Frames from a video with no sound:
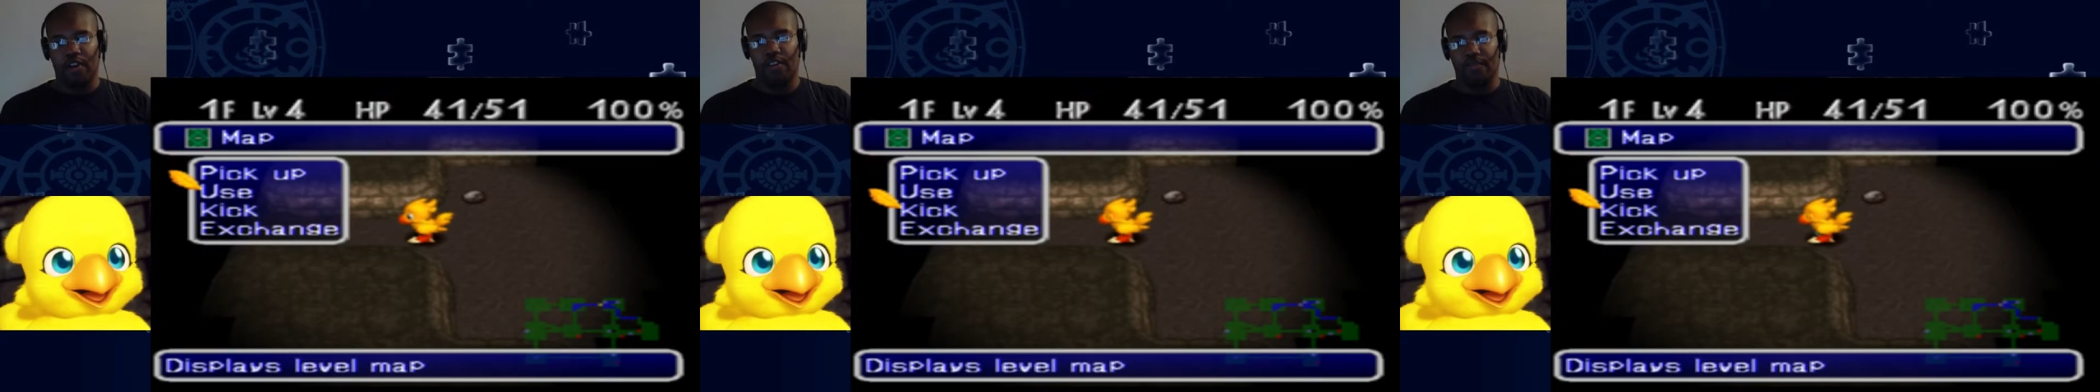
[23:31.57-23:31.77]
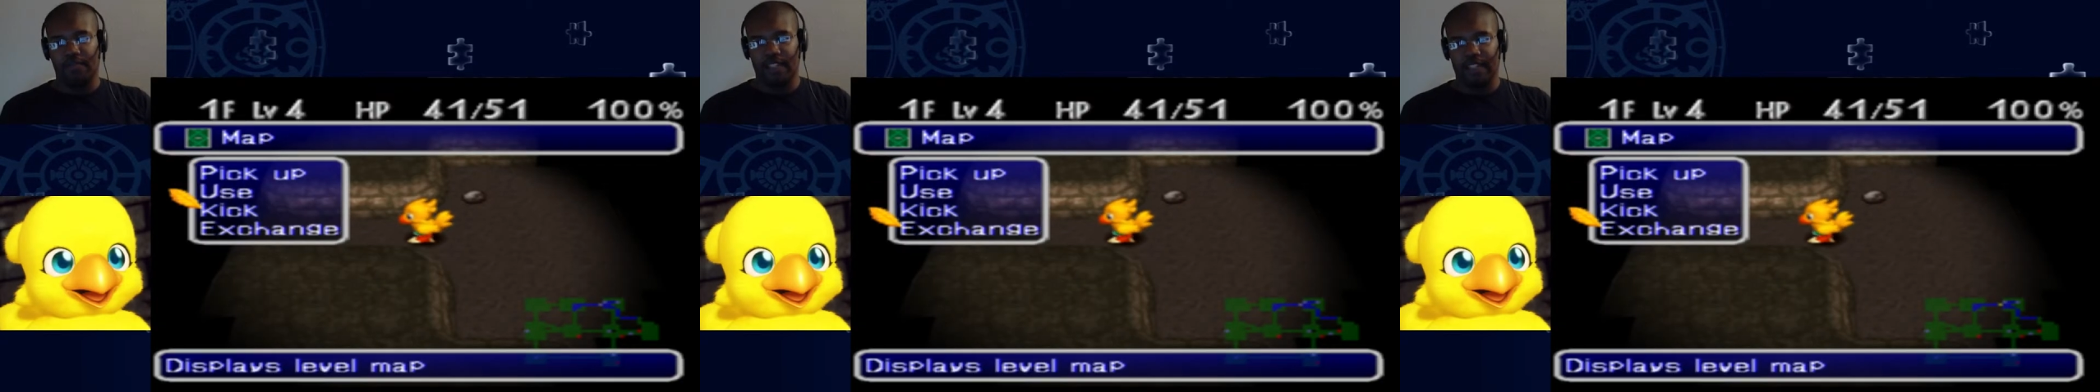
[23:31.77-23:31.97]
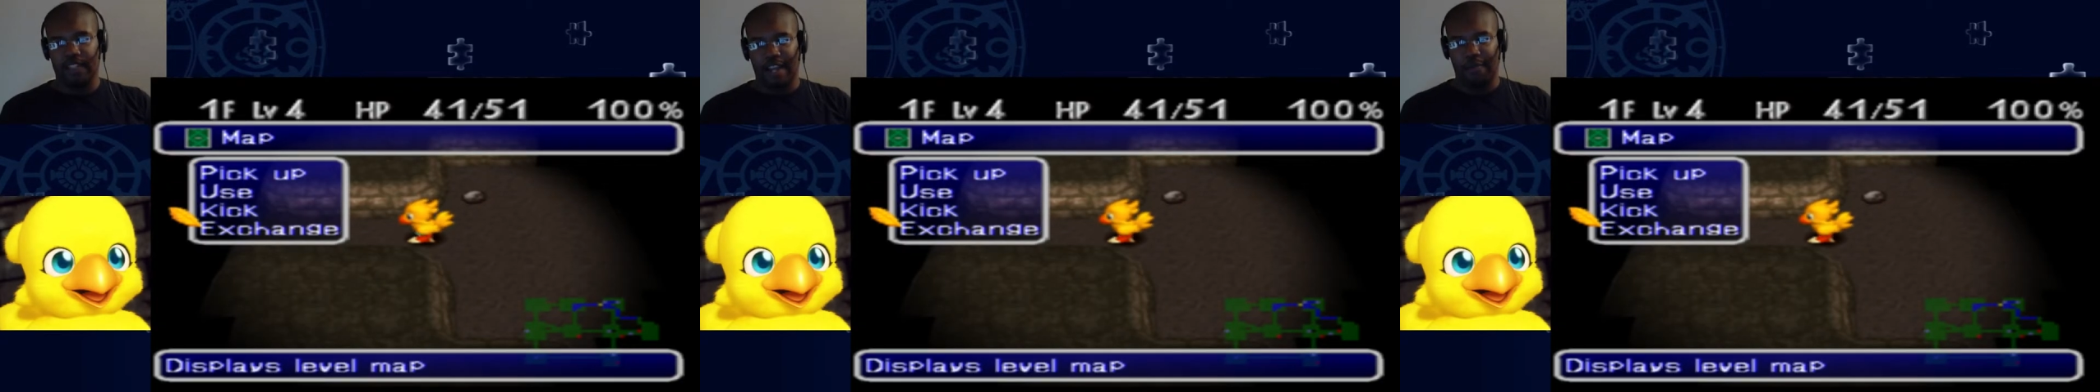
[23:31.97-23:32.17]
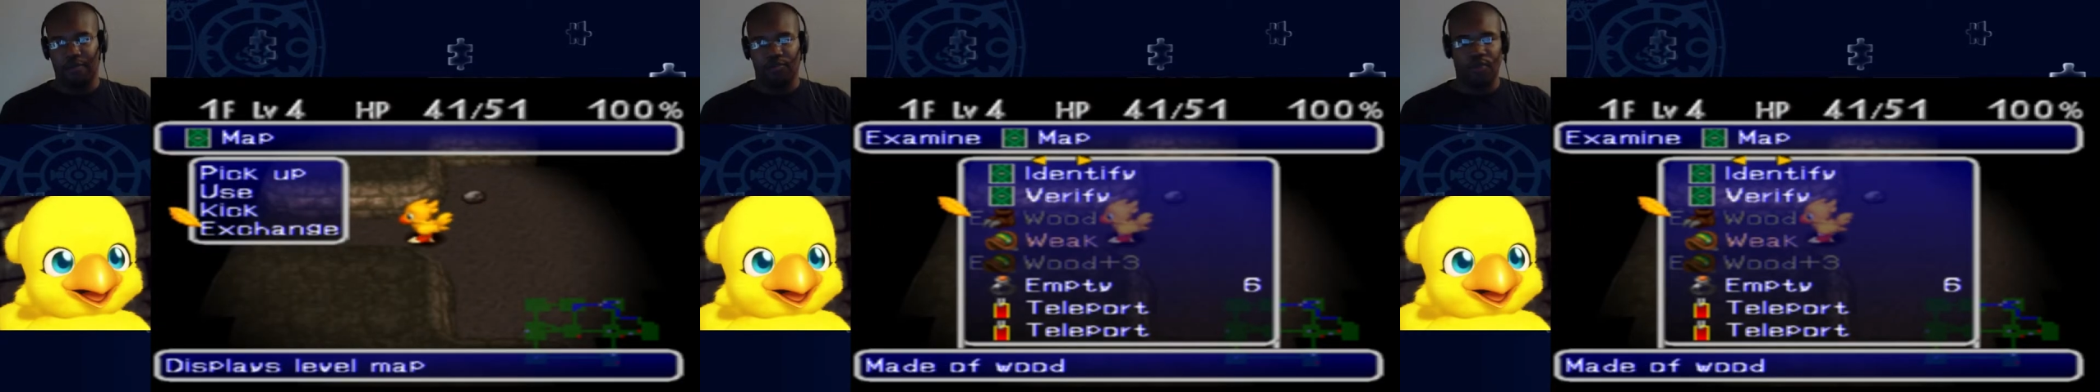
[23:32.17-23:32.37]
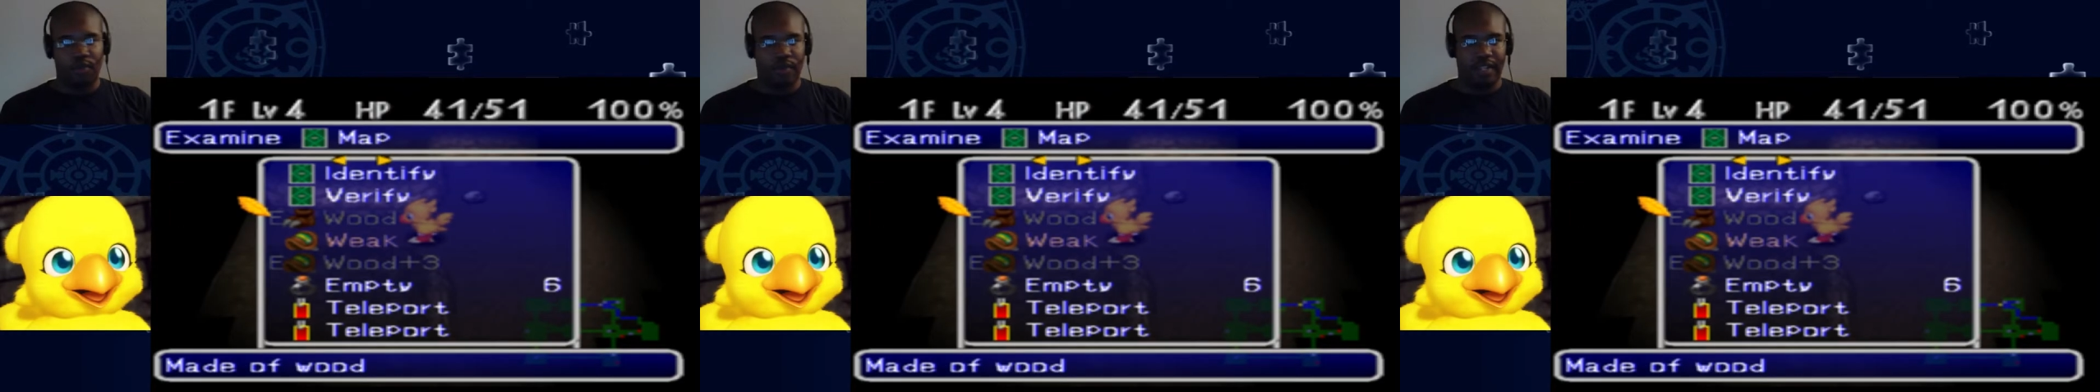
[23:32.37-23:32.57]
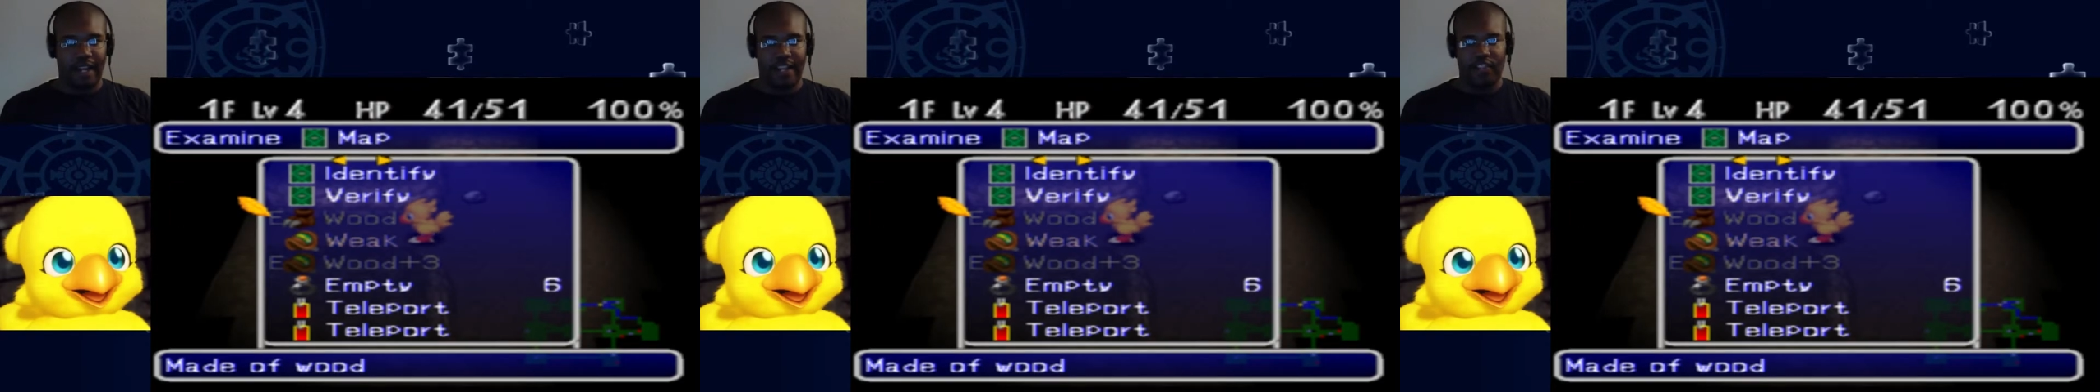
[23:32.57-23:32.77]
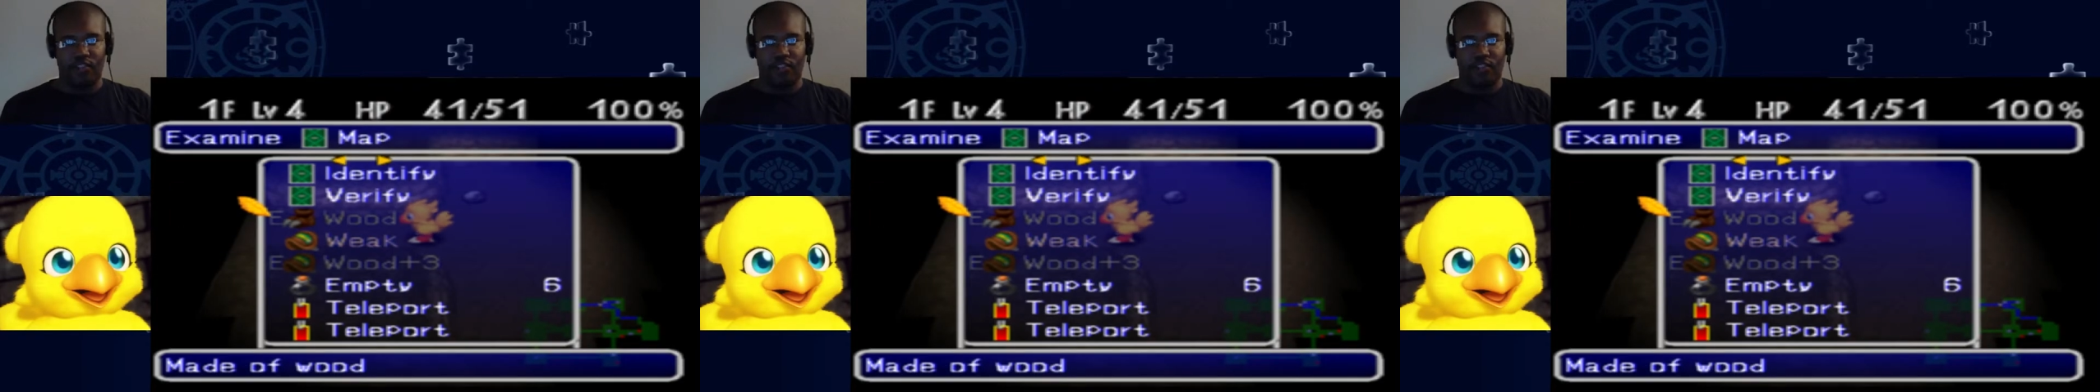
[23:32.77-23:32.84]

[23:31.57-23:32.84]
of these type of roguelikes.